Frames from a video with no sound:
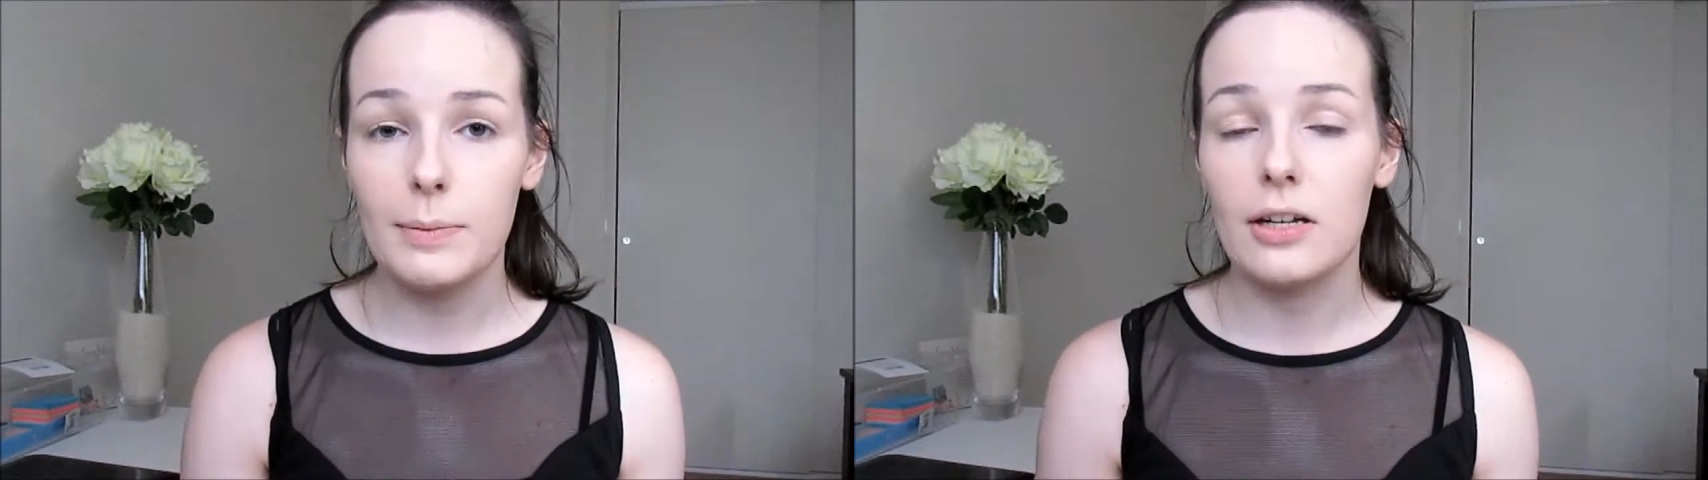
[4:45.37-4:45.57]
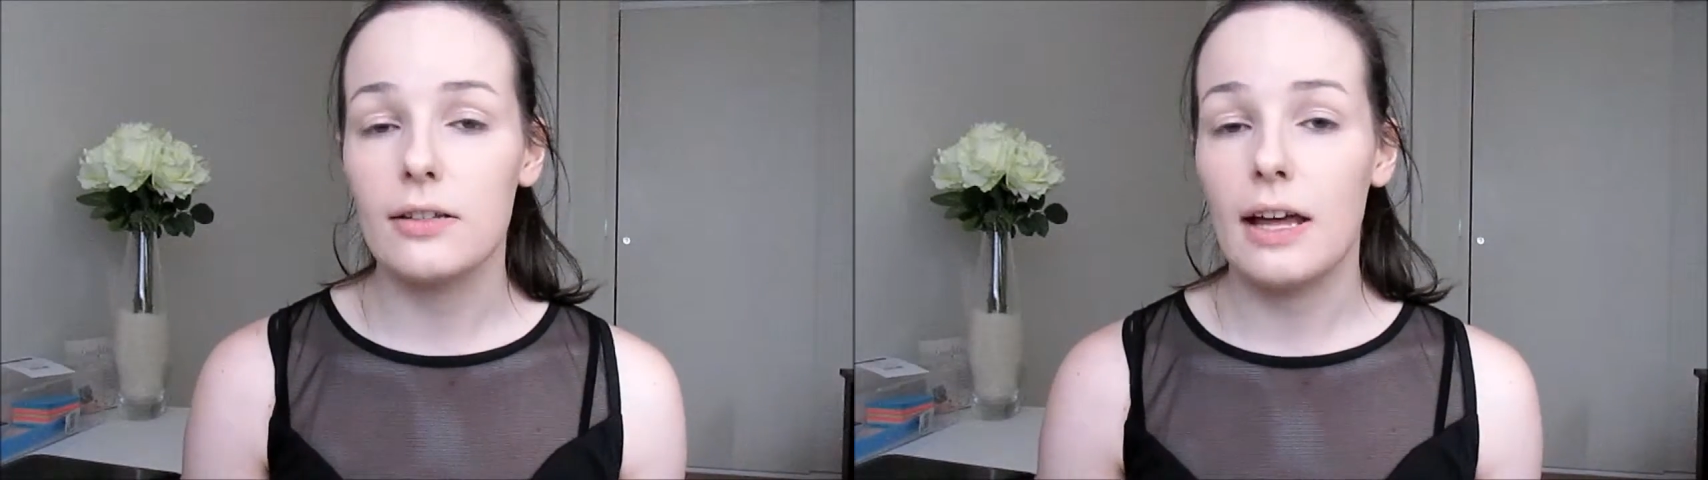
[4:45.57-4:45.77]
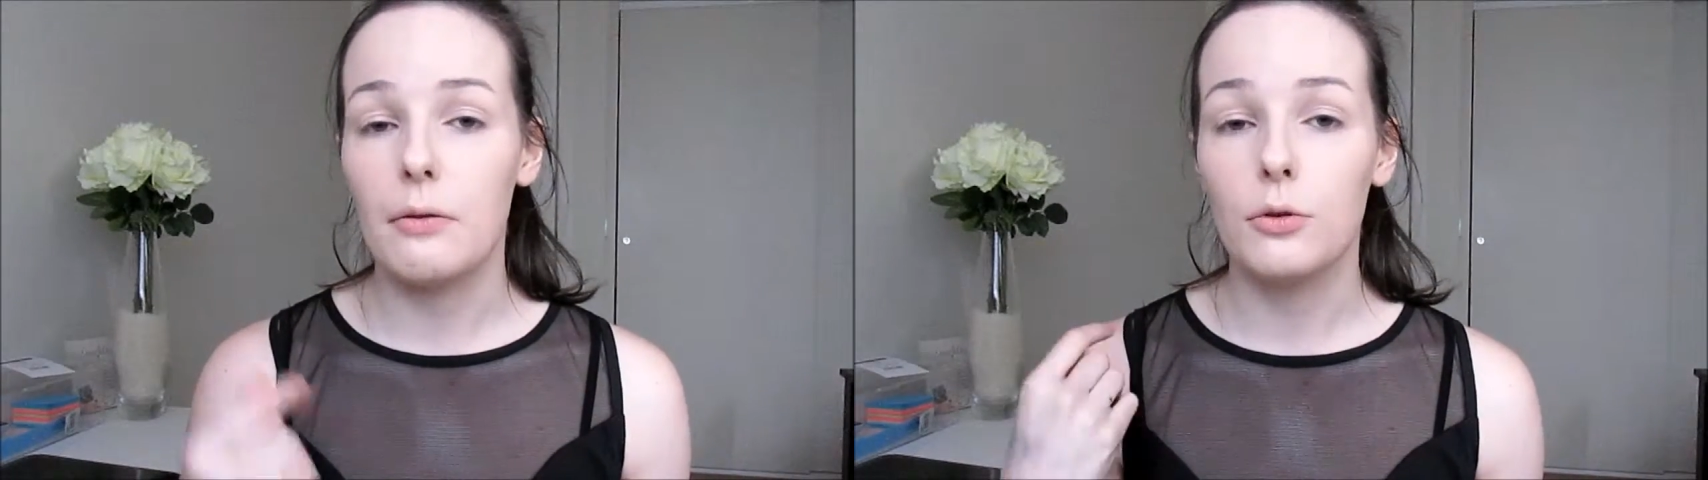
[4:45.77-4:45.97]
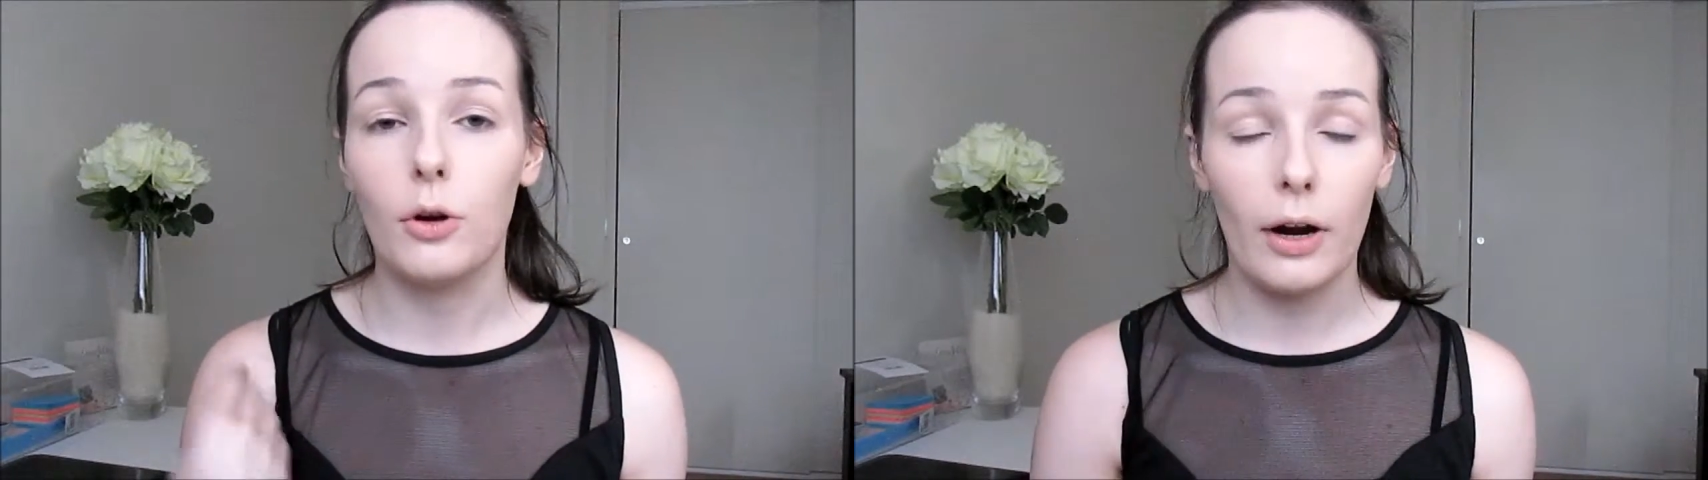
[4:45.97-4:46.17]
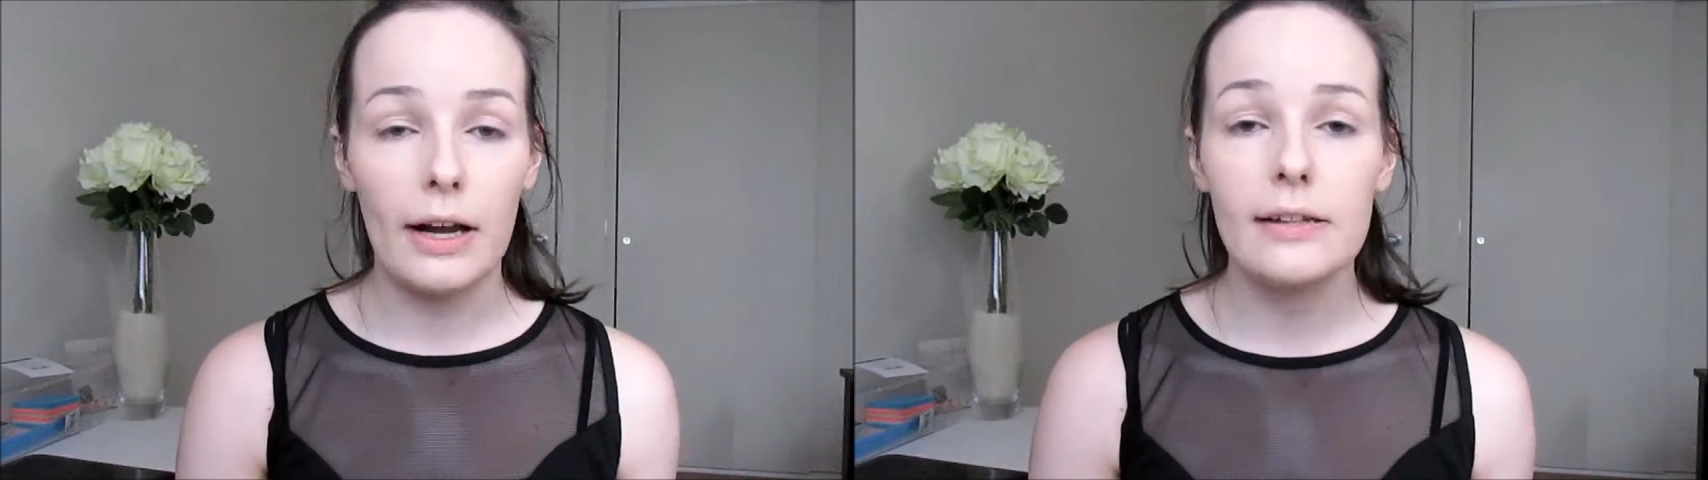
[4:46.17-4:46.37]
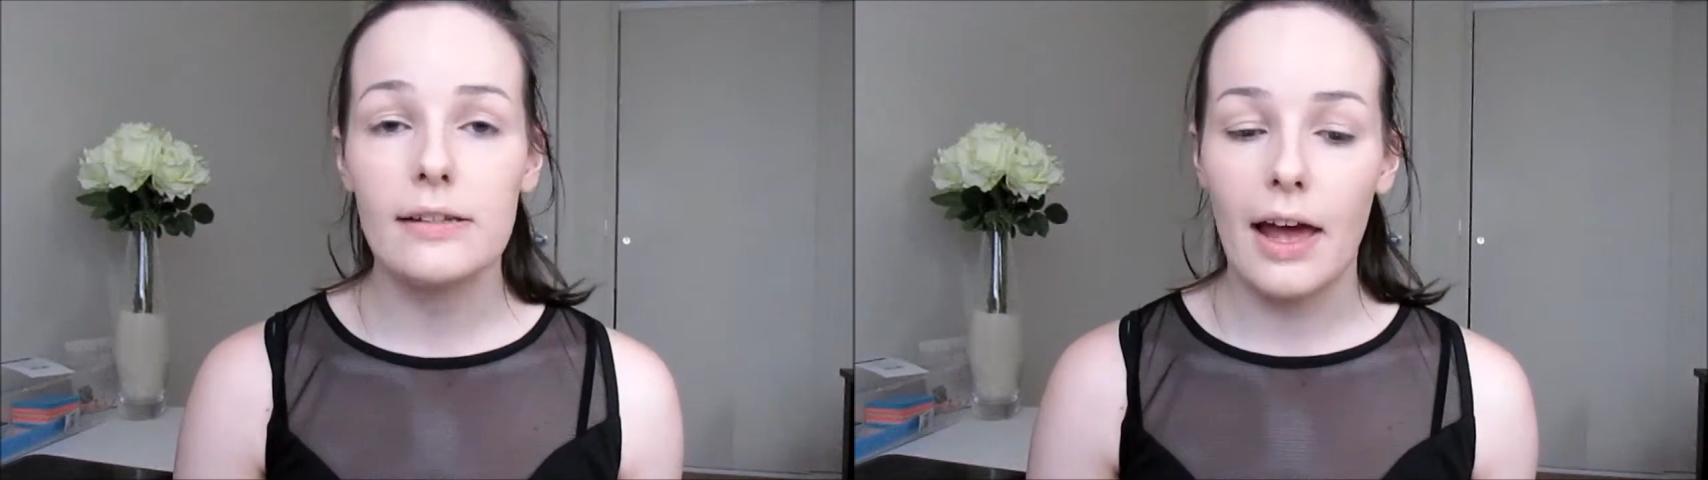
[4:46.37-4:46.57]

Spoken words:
because they will crease,